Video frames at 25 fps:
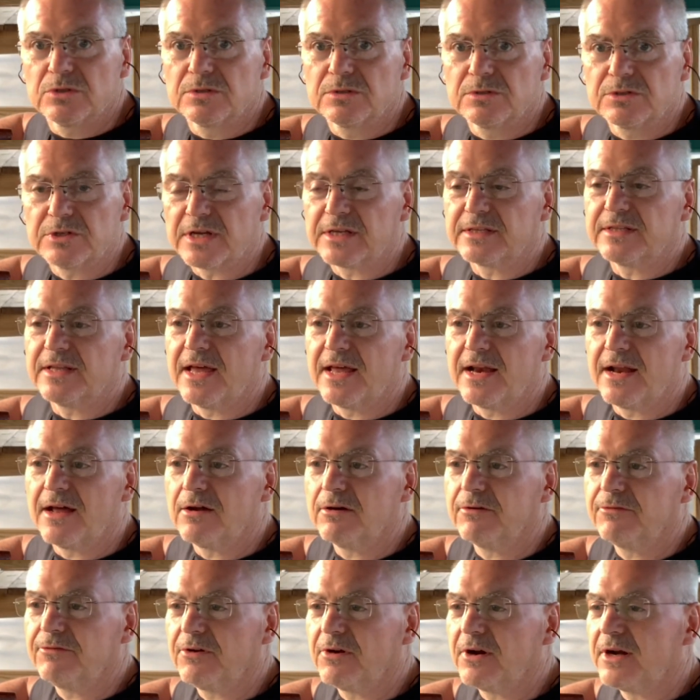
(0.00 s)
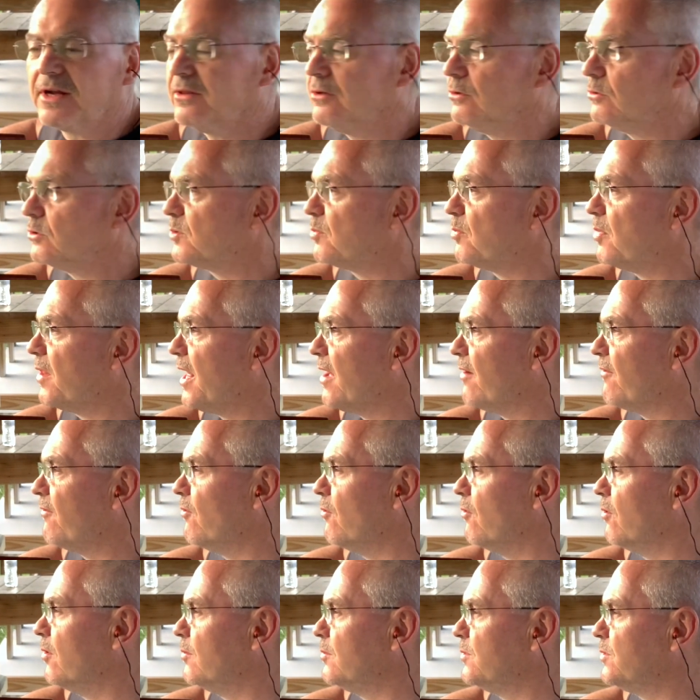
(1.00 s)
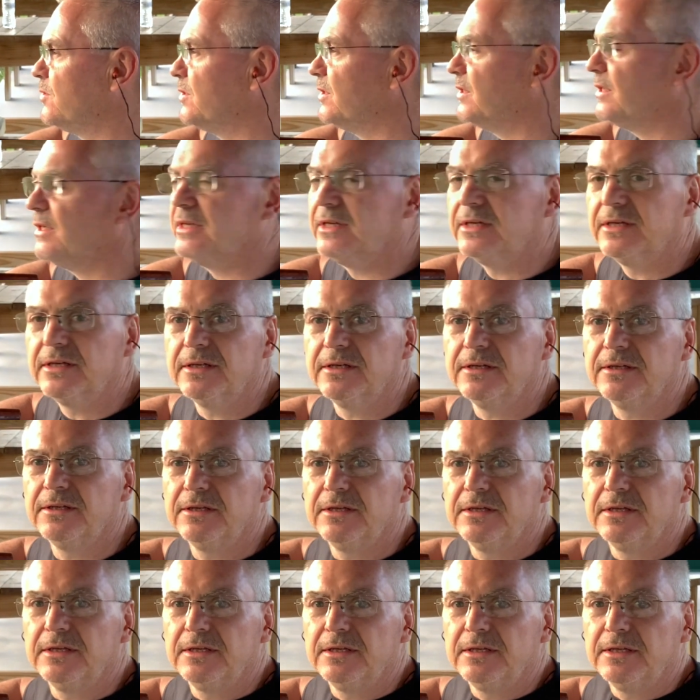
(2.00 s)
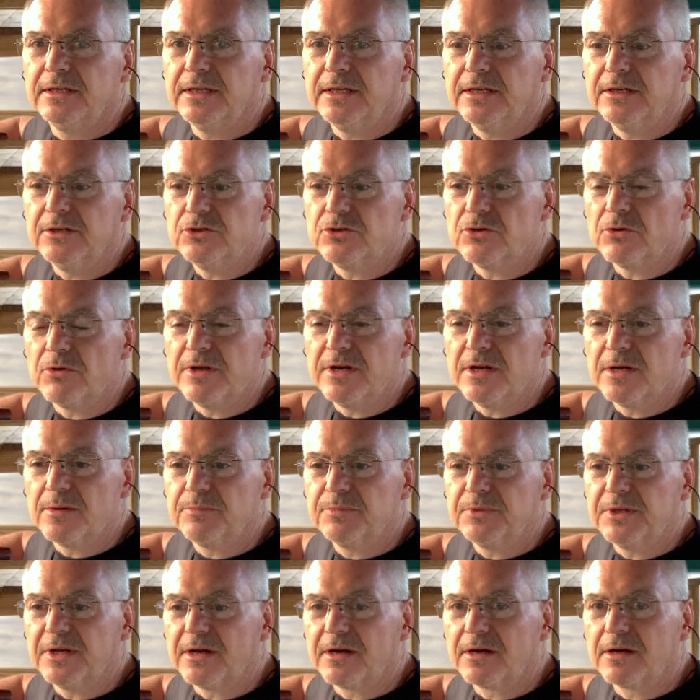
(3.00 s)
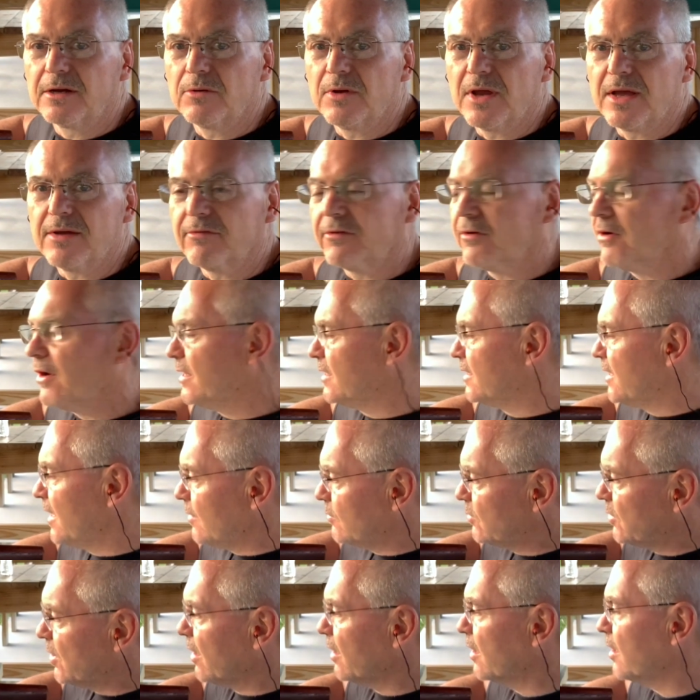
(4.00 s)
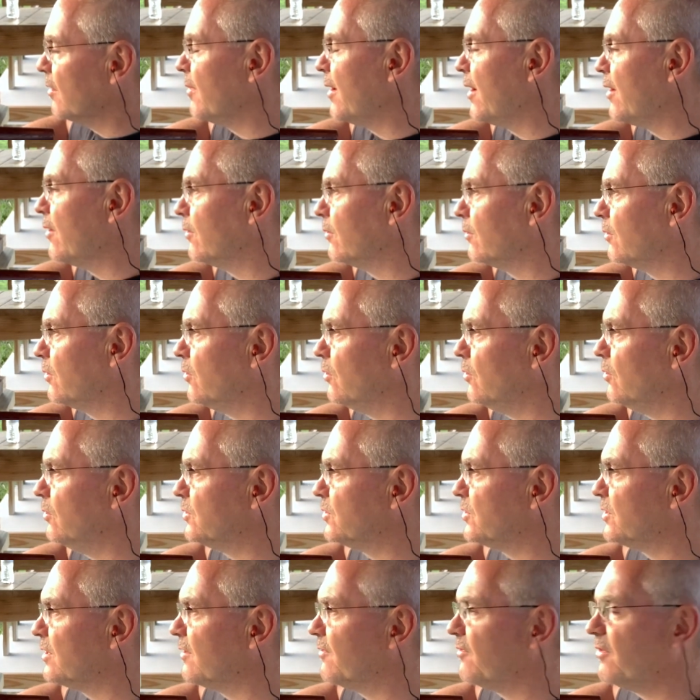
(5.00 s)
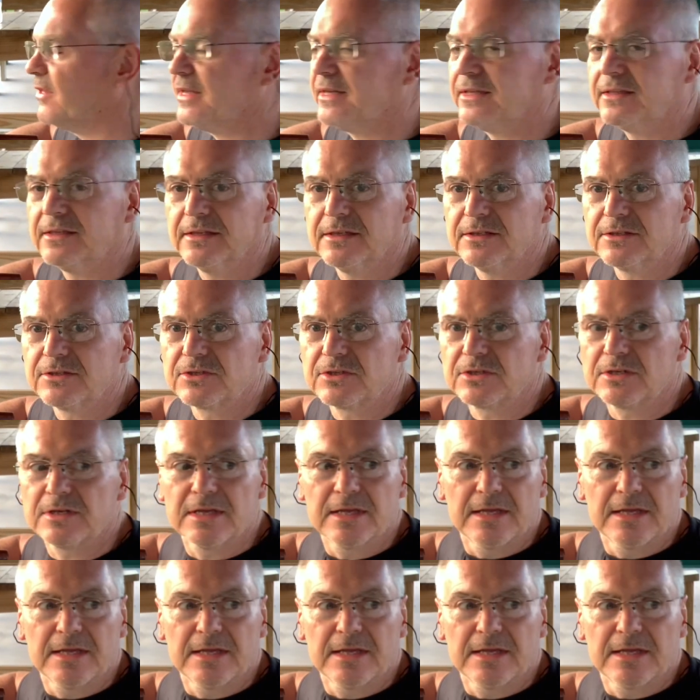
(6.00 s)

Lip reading: Check that out if you're on those platforms, and join up there. We have a great time talking about good old stuff like this.